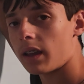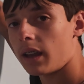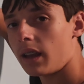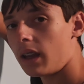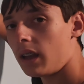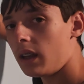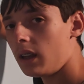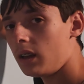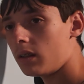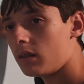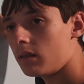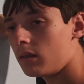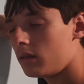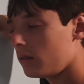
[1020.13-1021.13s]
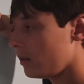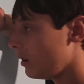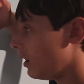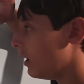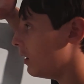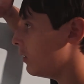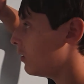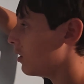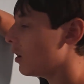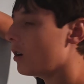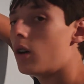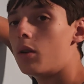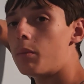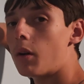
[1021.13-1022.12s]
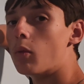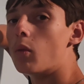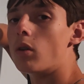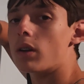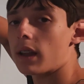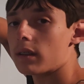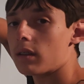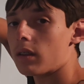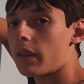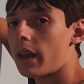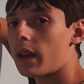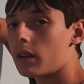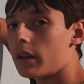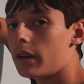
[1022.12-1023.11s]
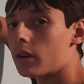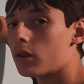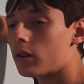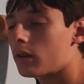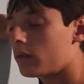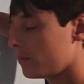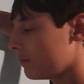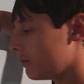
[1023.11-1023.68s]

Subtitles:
I hate is O, but we'll get to that later.